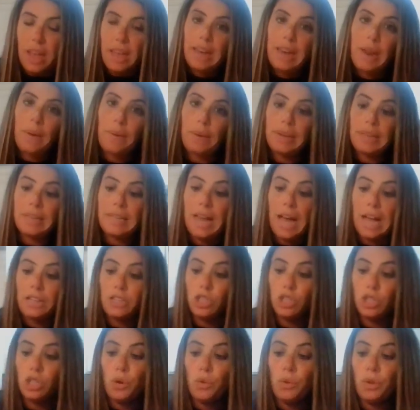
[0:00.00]
Now, I did not
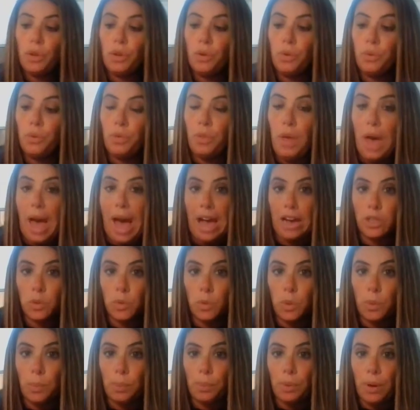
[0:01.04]
show you the
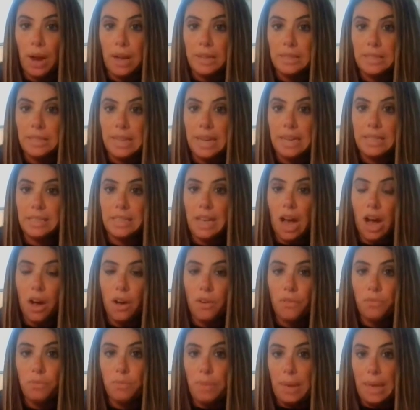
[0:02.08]
actual process
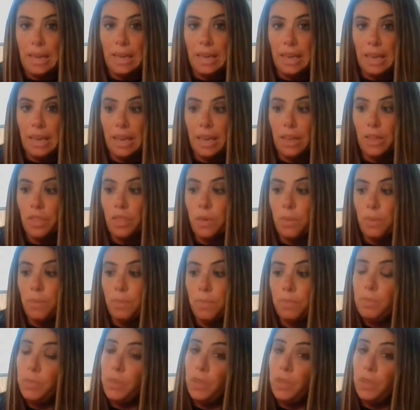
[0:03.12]
of making the